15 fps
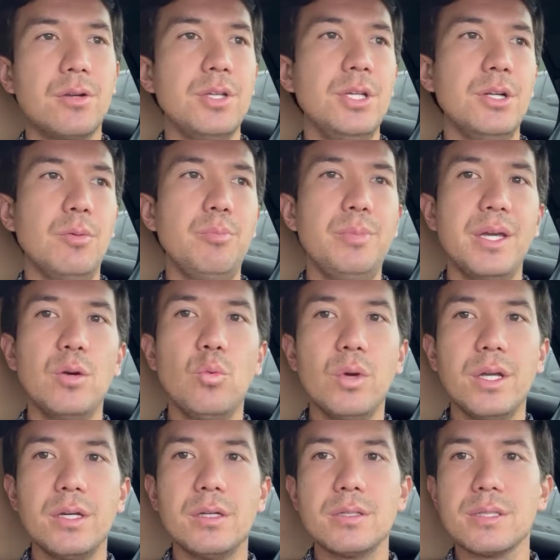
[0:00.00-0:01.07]
you know, big
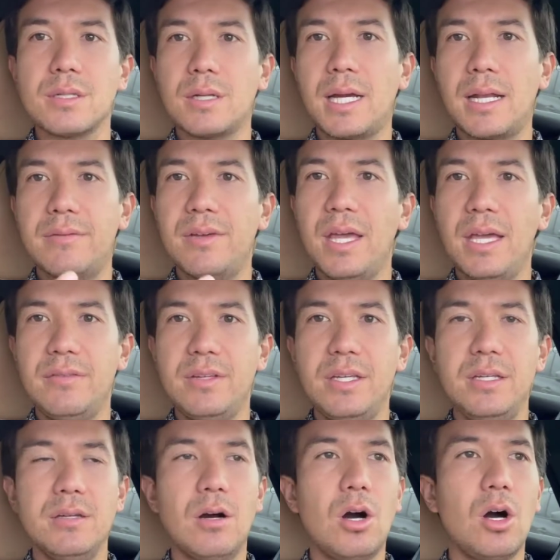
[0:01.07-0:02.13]
wheels and kind of a
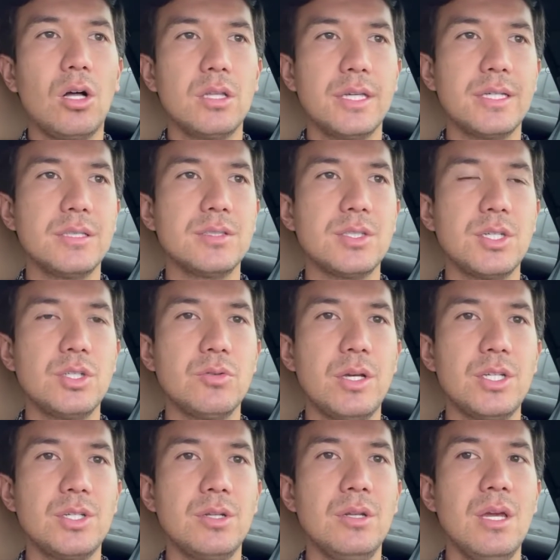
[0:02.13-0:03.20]
heavy hauling
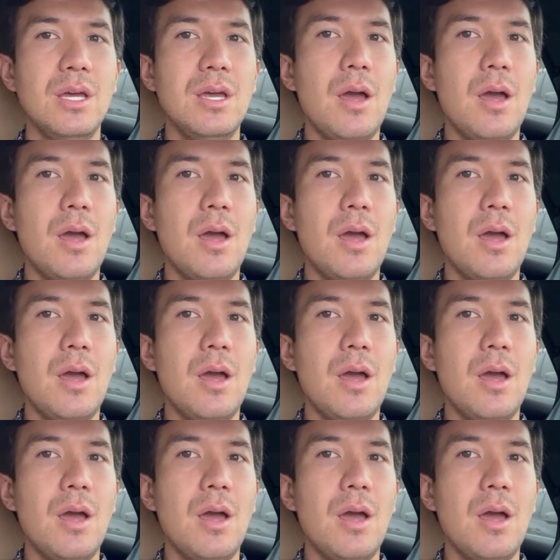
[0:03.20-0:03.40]
situation.